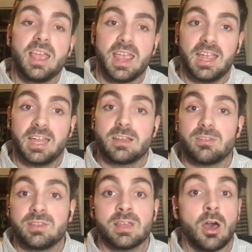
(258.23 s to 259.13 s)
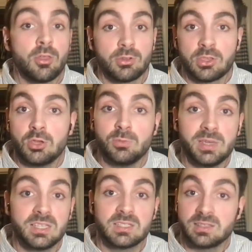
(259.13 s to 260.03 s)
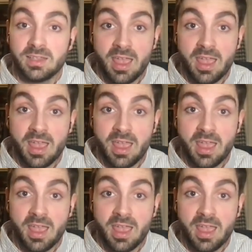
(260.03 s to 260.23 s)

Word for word: and the other QBs in the